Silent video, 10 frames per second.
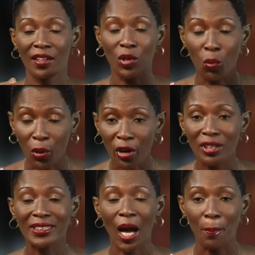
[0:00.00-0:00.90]
the
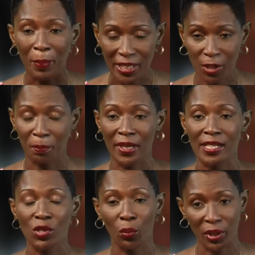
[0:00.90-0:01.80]
world a better
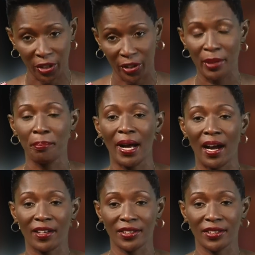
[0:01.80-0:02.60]
place with her impact.